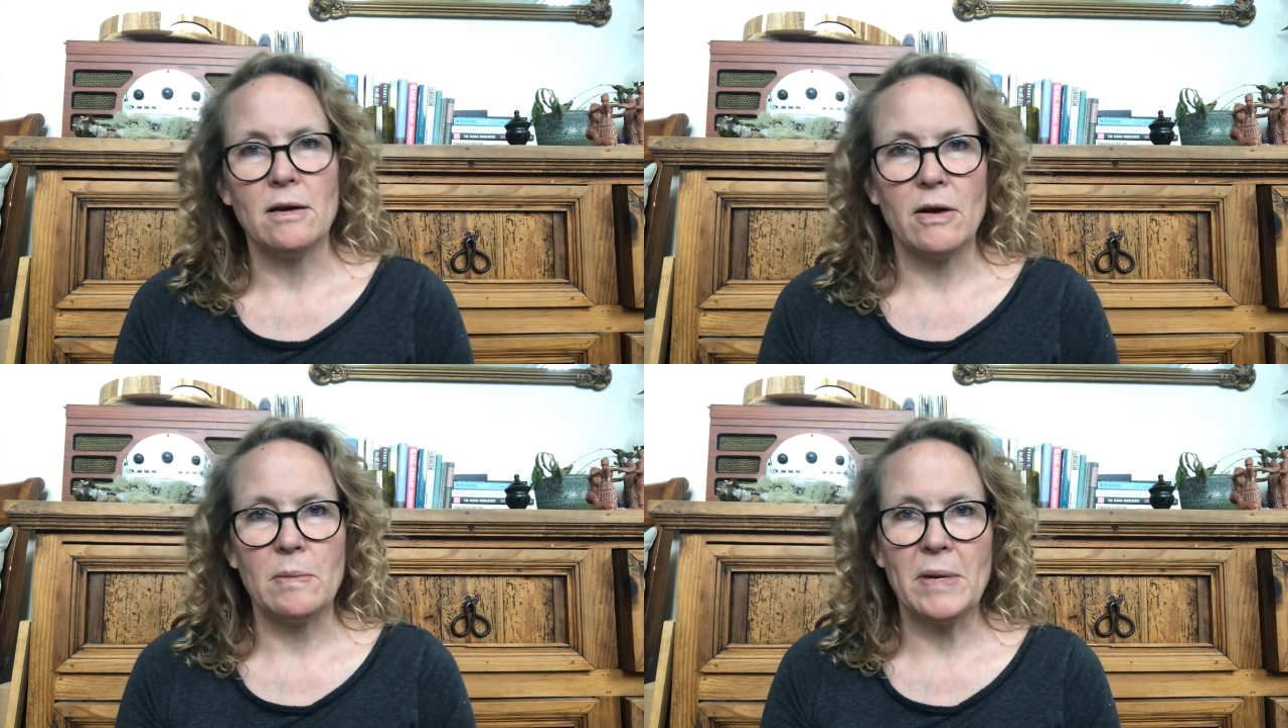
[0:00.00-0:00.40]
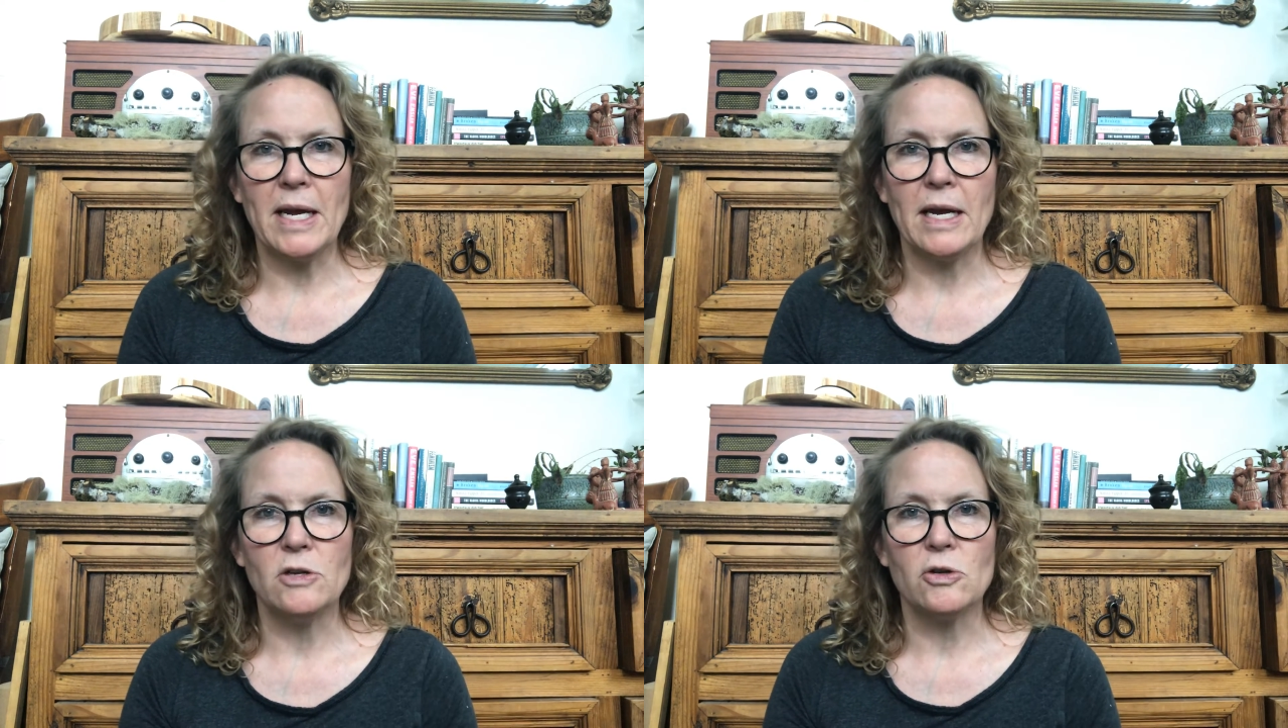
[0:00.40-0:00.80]
on a
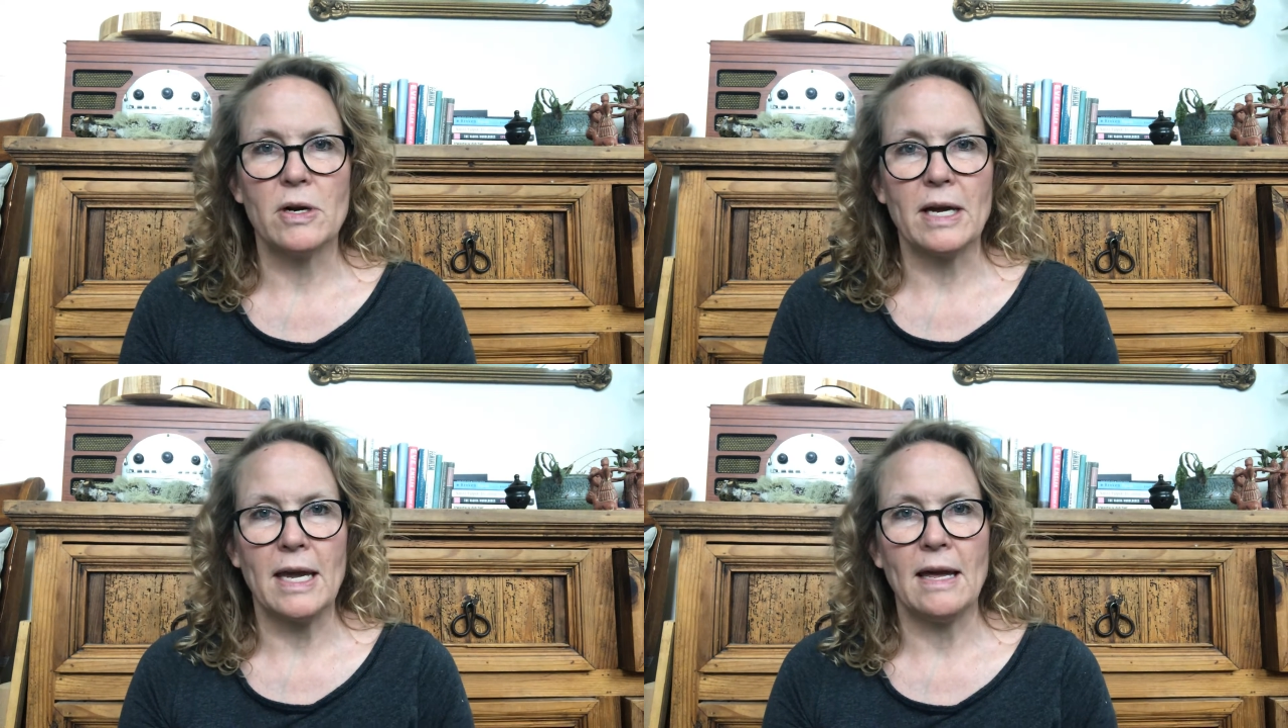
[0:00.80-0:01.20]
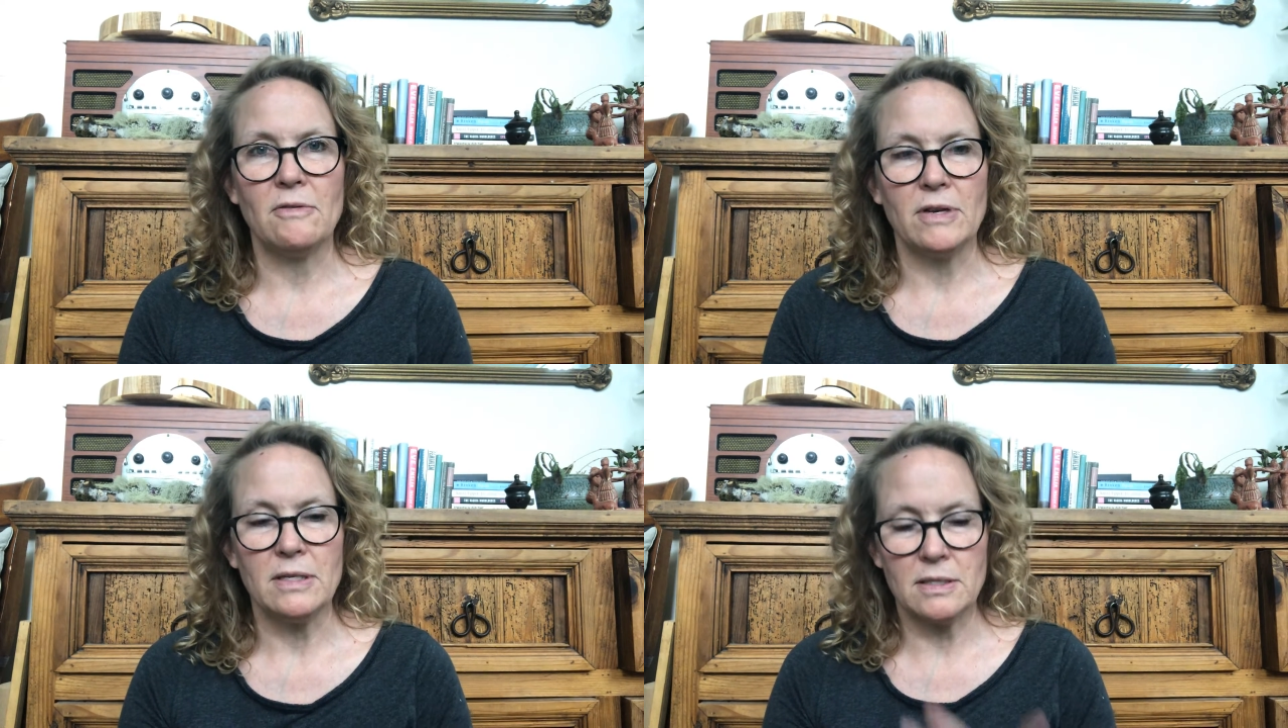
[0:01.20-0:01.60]
page or on a
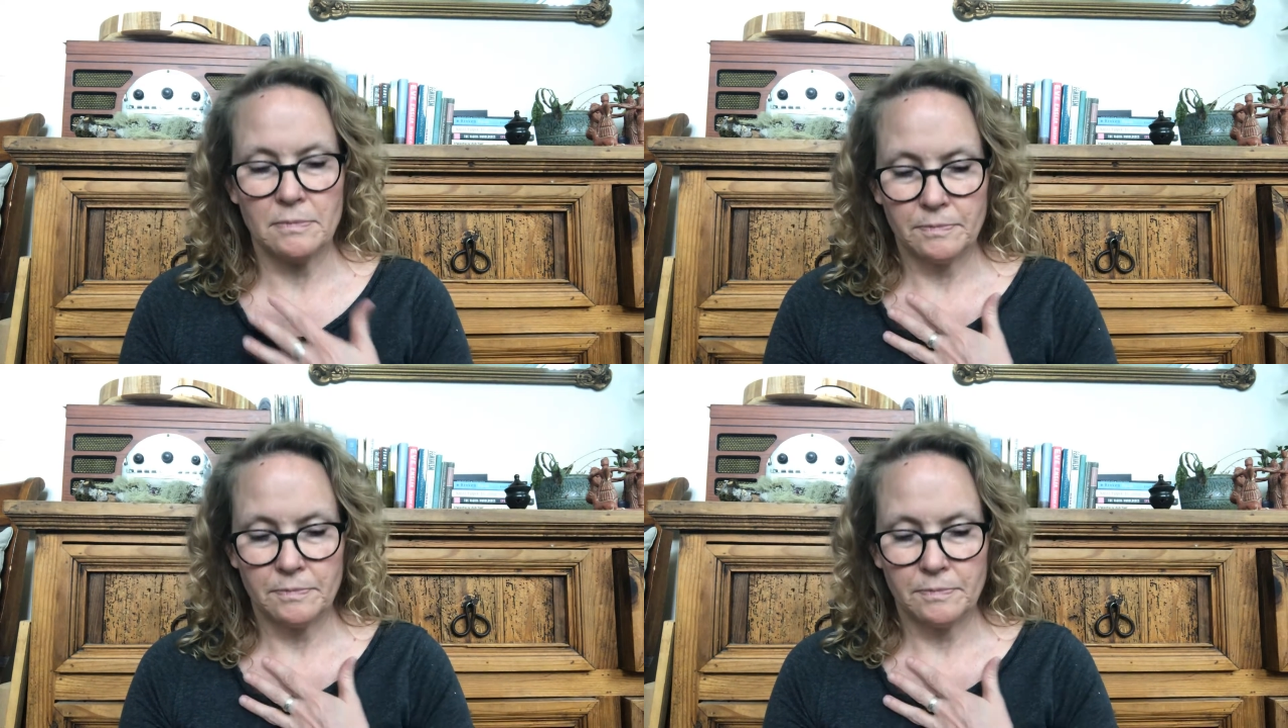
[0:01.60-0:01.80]
canvas.